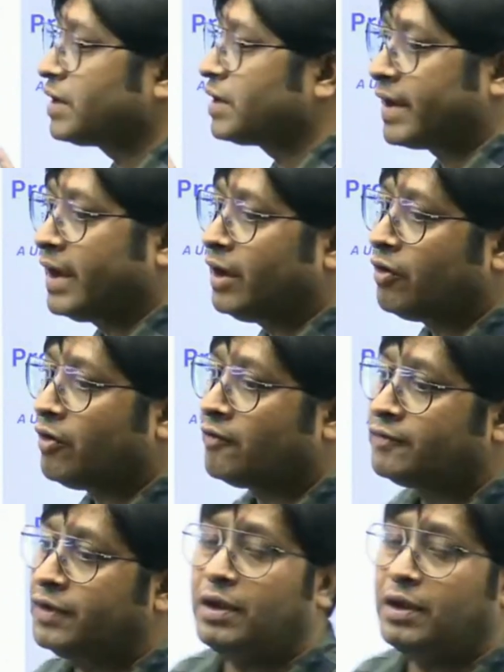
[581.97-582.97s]
again
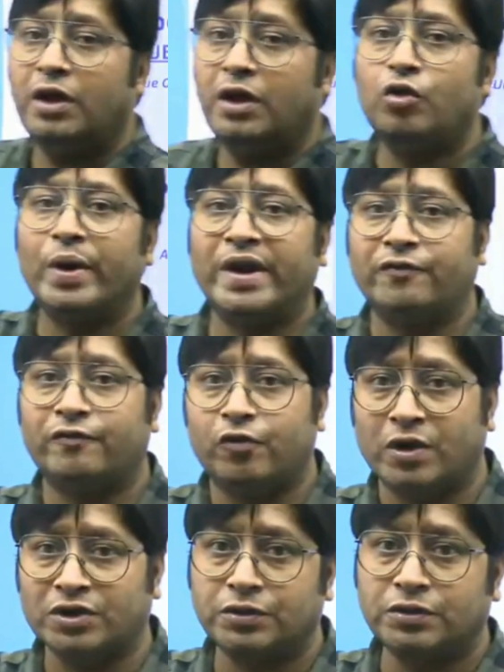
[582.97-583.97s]
of the innovative
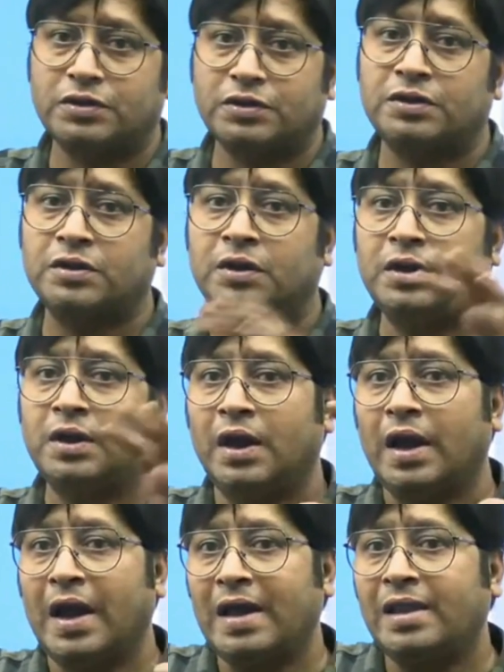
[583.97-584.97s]
questions
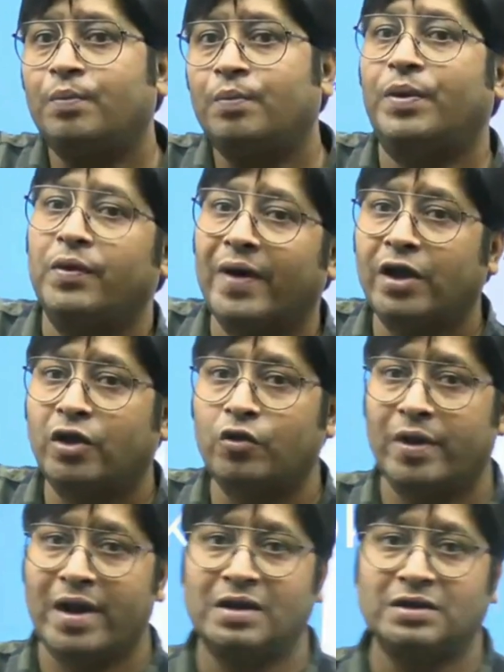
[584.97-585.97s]
and the
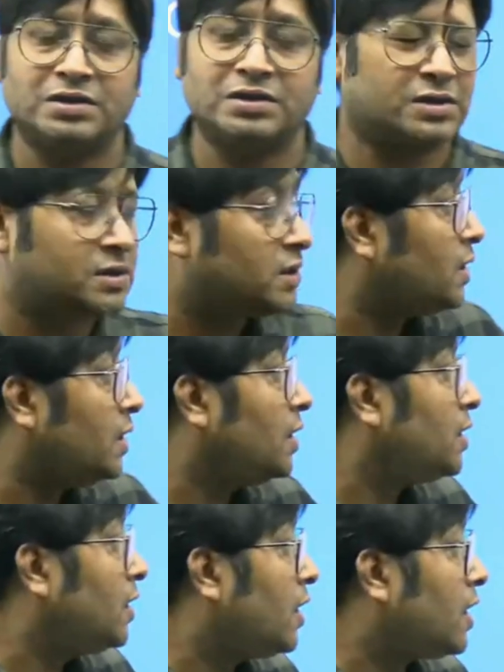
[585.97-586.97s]
PYQ analysis.
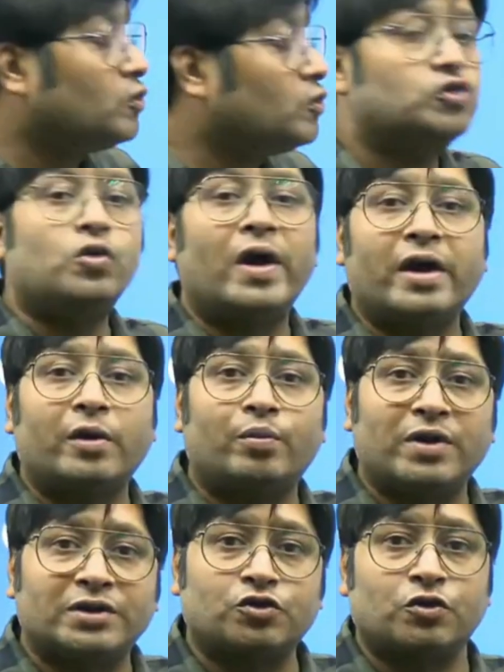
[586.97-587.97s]
Around 200
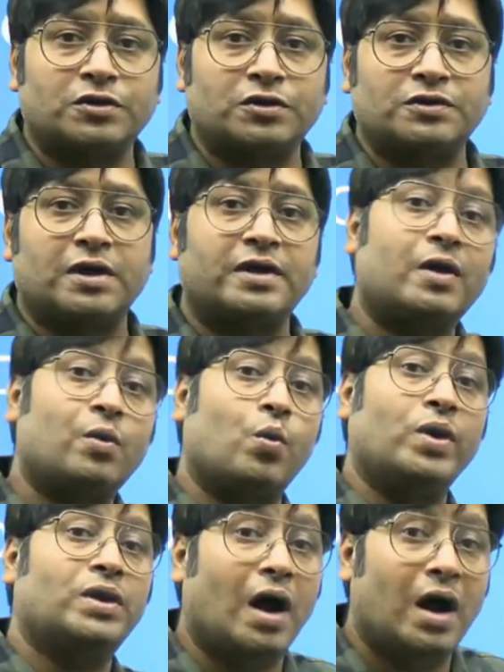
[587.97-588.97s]
plus questions are there
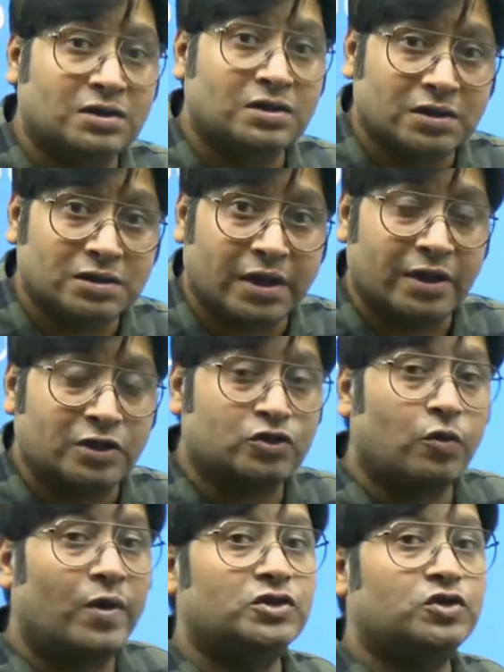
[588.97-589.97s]
with answers again.
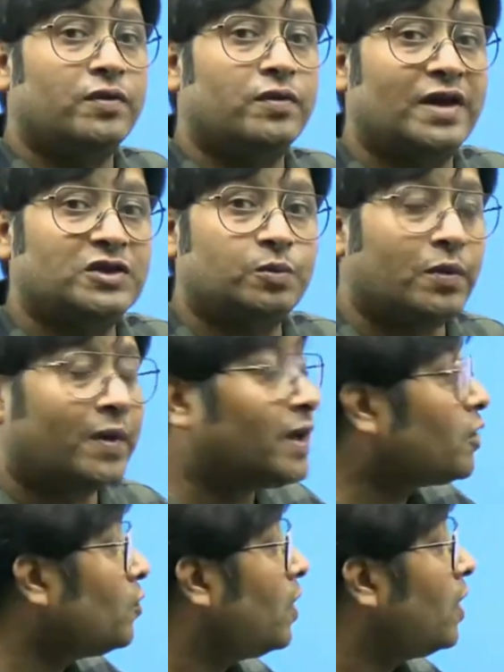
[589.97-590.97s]
So once you revise
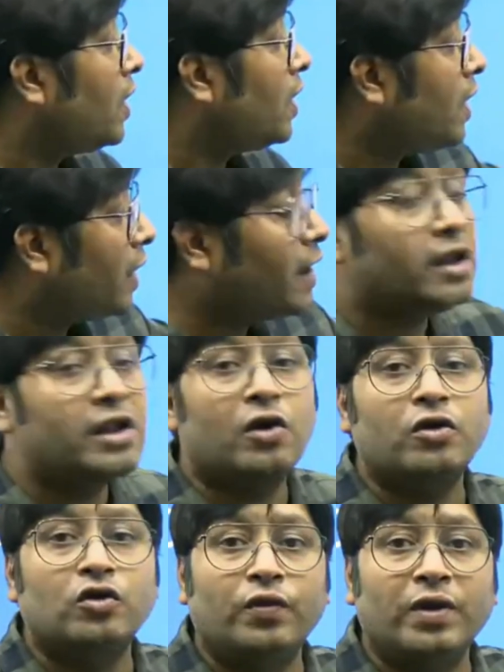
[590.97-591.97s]
PYQ, again
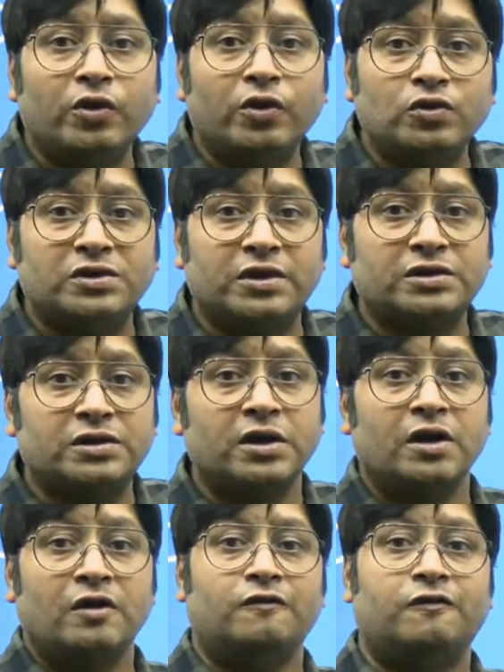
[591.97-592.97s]
now you will use this
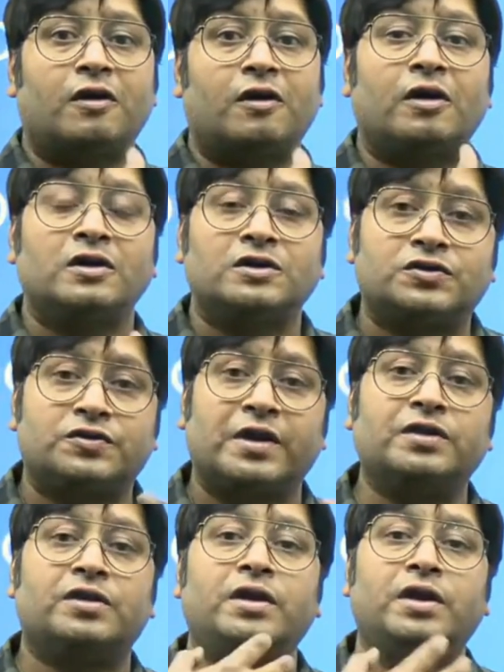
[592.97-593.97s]
for
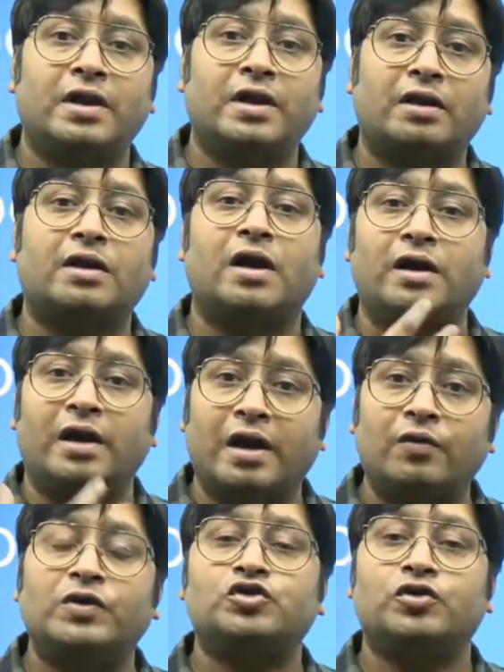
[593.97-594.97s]
strengthening that
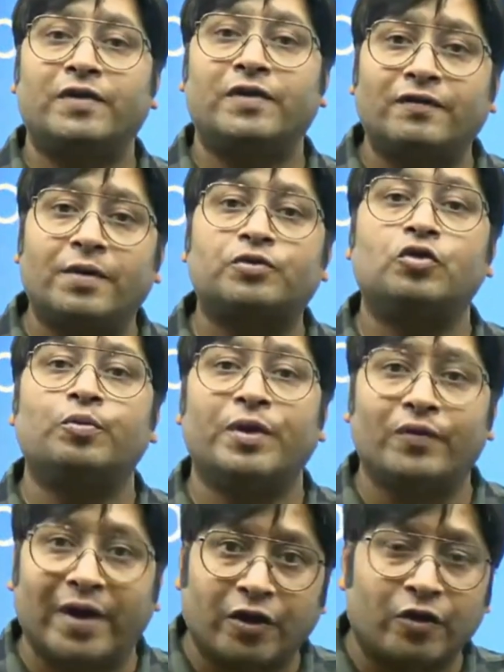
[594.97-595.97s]
content which you have developed through
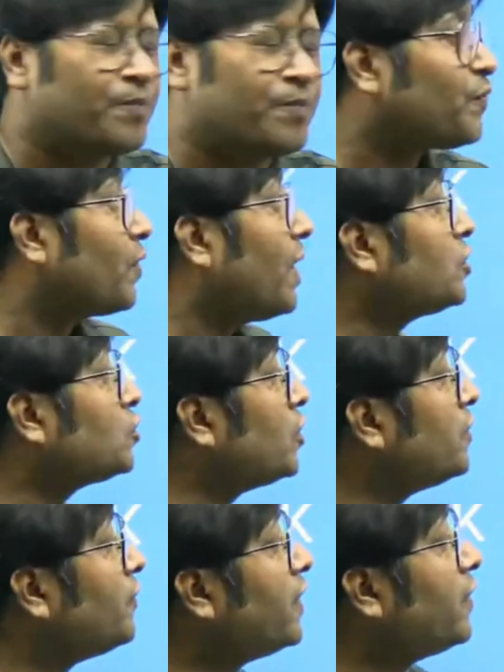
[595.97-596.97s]
PYQ, right? So
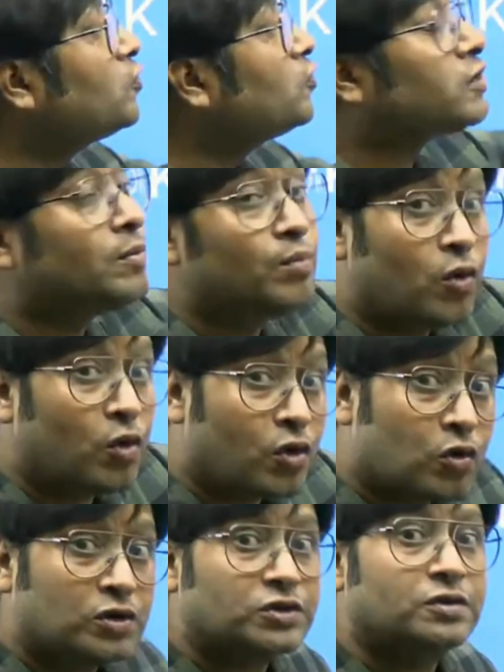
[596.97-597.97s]
it will give you some more
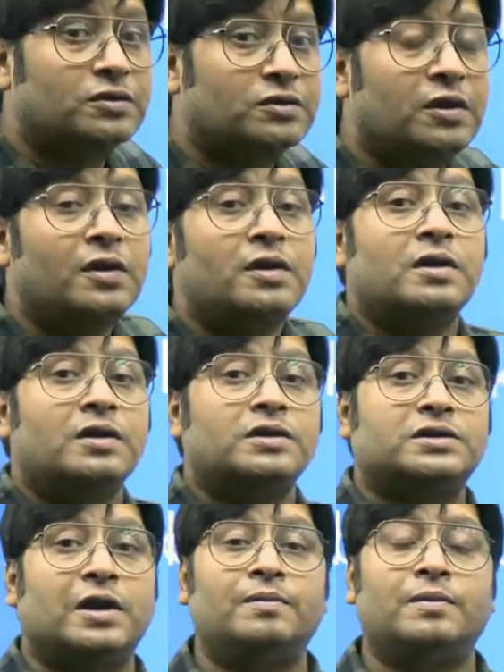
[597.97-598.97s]
questions,
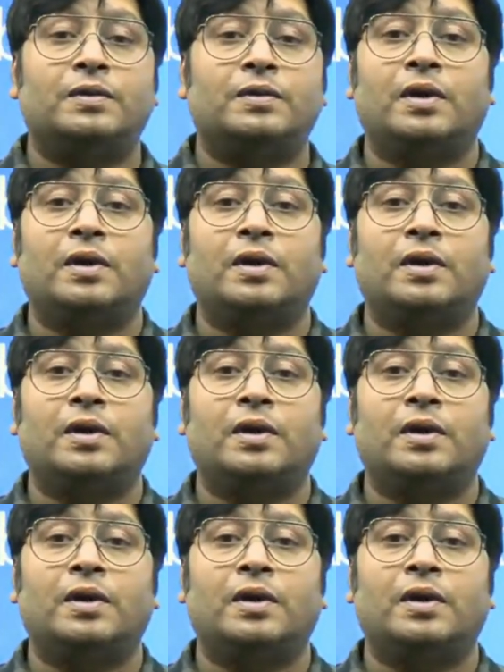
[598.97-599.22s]
some